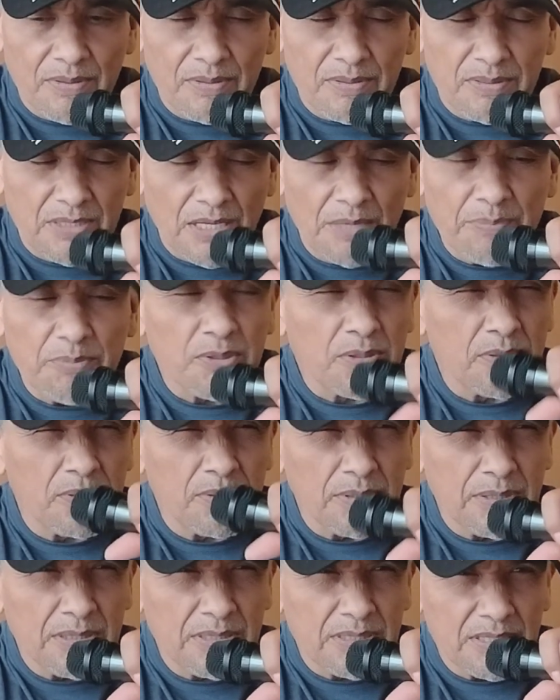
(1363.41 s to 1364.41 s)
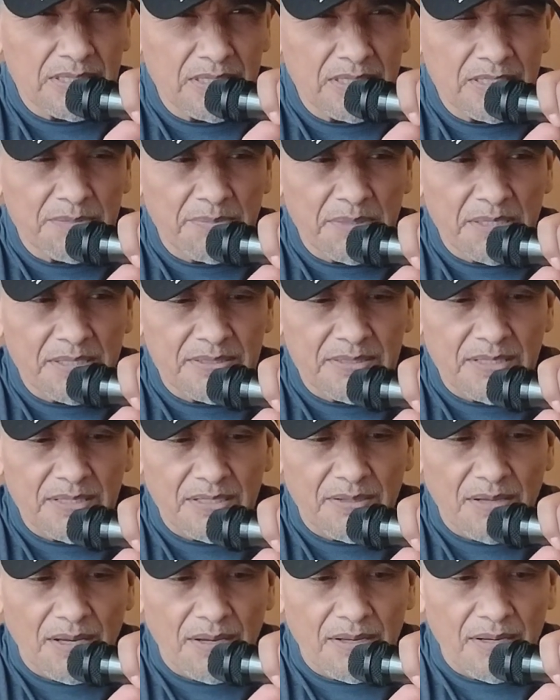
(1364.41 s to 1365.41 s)
skeptical in a sense, because
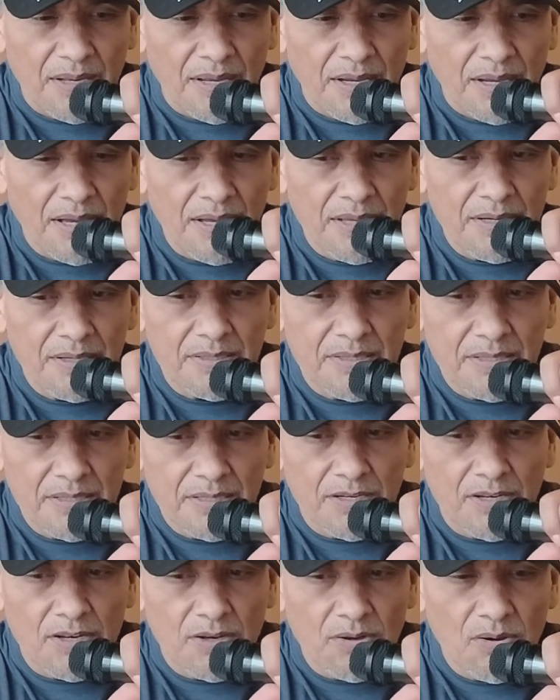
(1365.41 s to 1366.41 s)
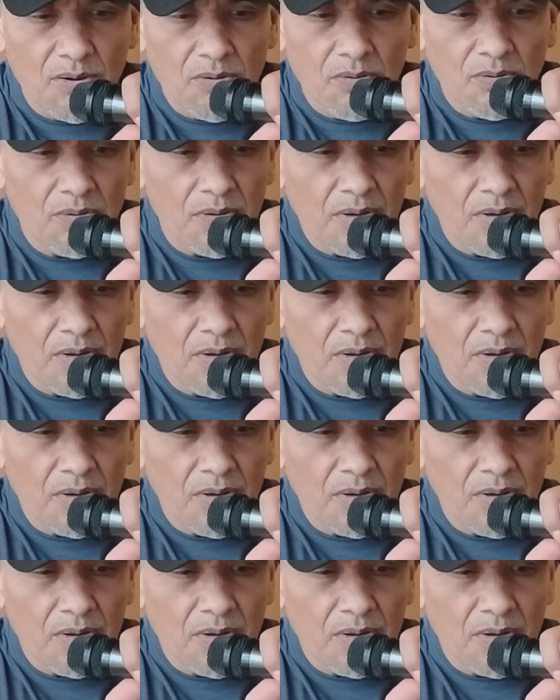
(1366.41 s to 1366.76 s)
I kind of didn't know